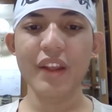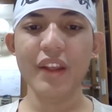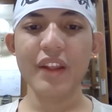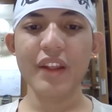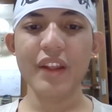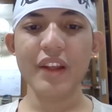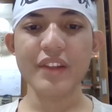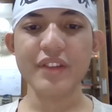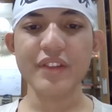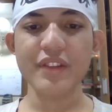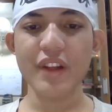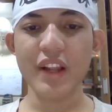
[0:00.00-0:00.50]

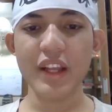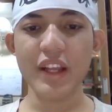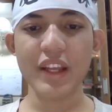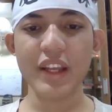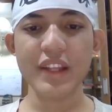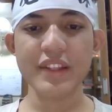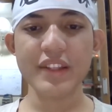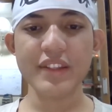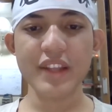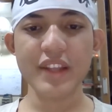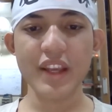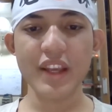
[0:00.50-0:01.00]
That's all I
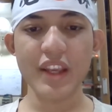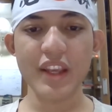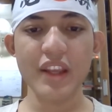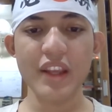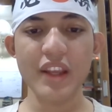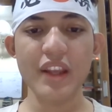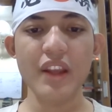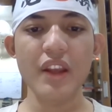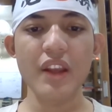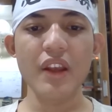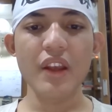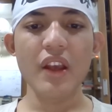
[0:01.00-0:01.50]
can say.
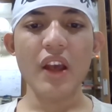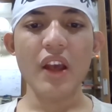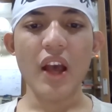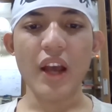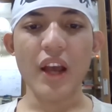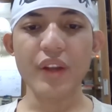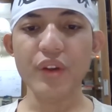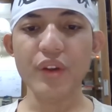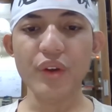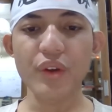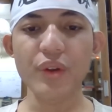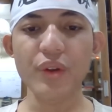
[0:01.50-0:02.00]
I
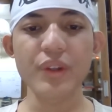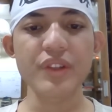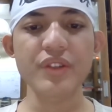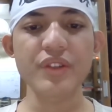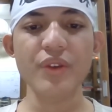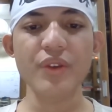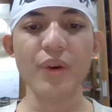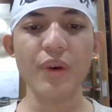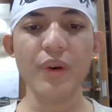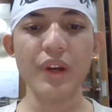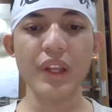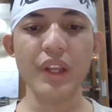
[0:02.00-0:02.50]
don't know the
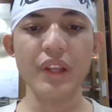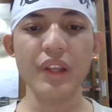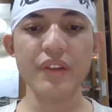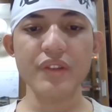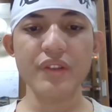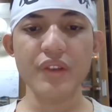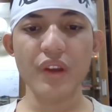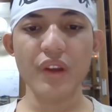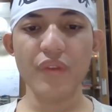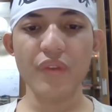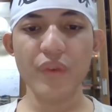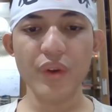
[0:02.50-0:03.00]
story,
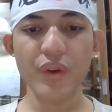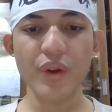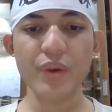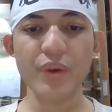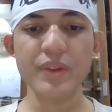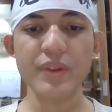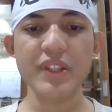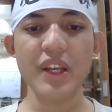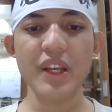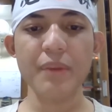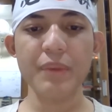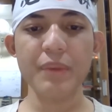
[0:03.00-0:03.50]
so if you know,
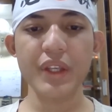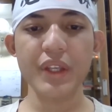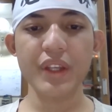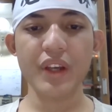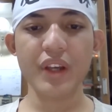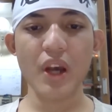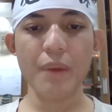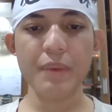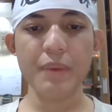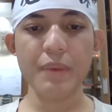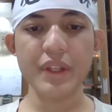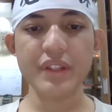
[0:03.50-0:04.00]
tell me in the
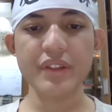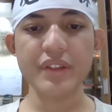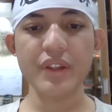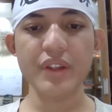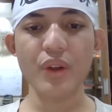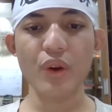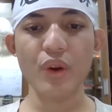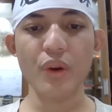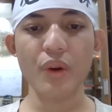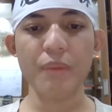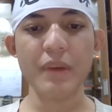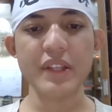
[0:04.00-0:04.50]
comments, New
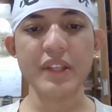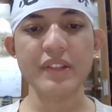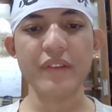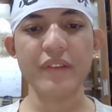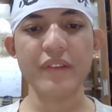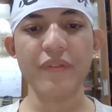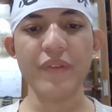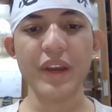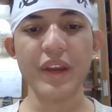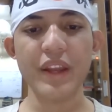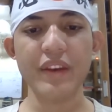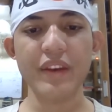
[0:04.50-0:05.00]
Roadmaster
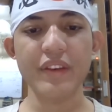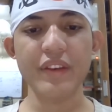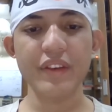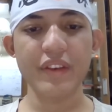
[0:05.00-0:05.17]
fan.